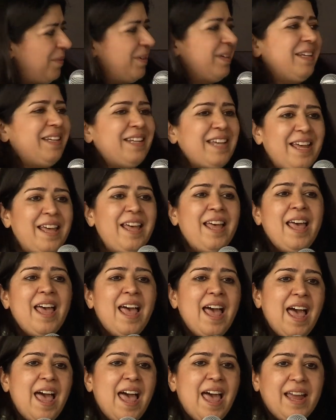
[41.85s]
Yeah.
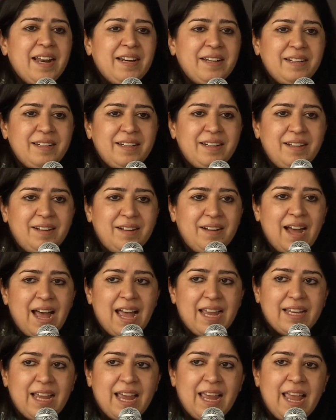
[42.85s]
And uh,
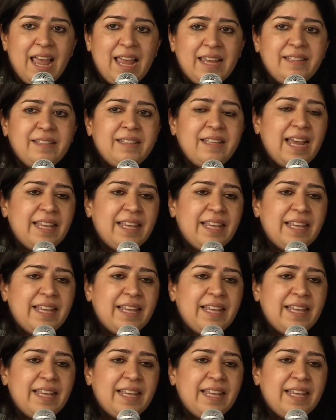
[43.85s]
I, I,